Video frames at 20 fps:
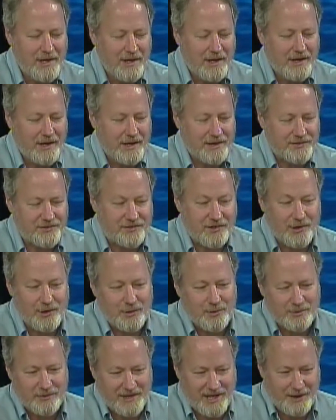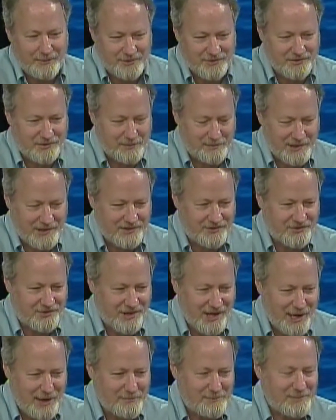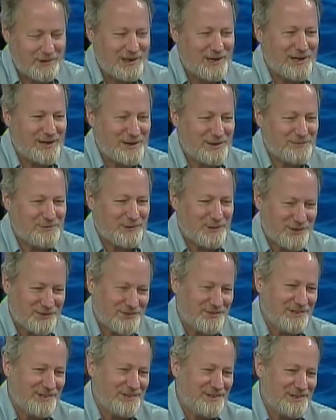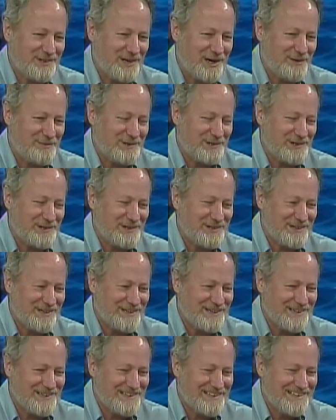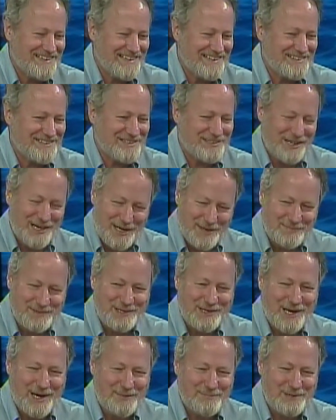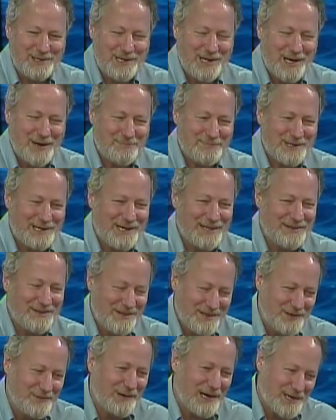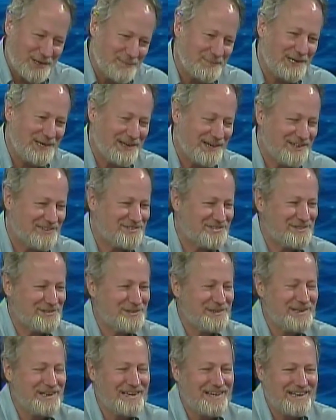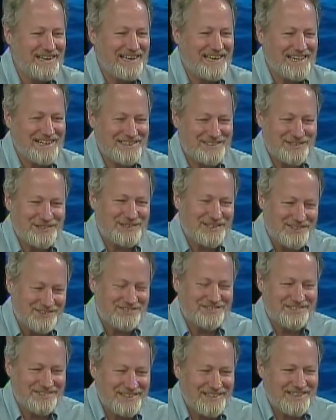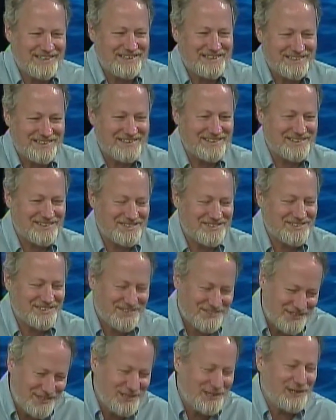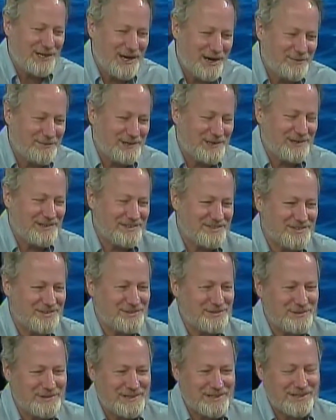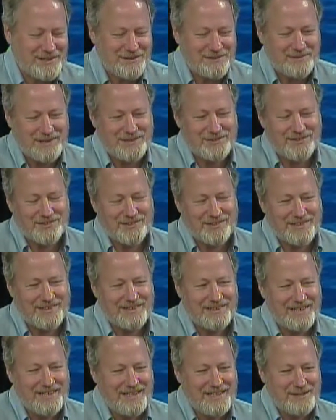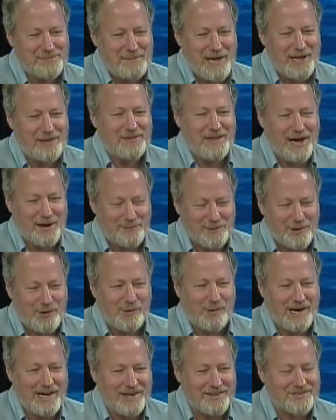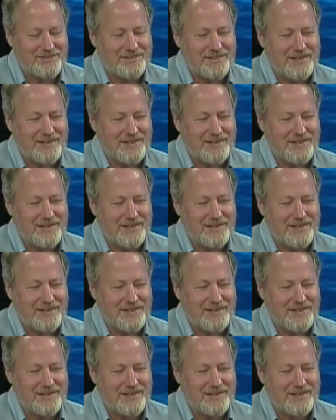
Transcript: So that was a big step. Unfortunately, the governor at the time did not pick up on the recommendation, and it took us a succeeding governor to eventually make that request.